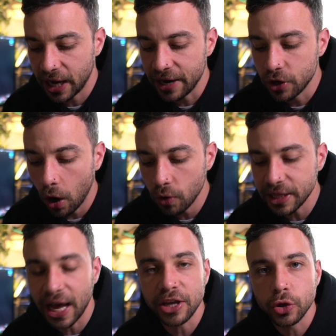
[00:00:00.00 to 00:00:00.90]
And not
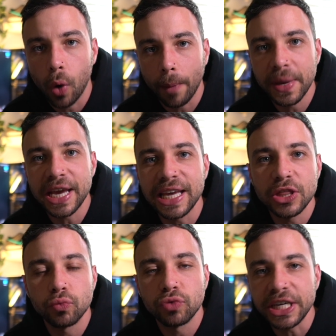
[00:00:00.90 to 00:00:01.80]
only that, you are picking
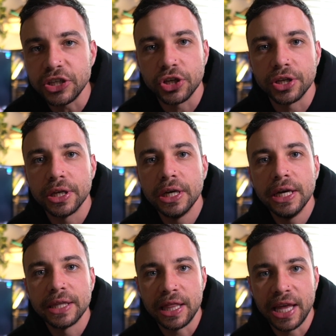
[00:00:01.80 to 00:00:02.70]
the region
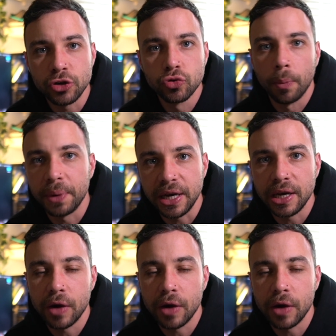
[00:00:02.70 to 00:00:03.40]
that they're dropping in.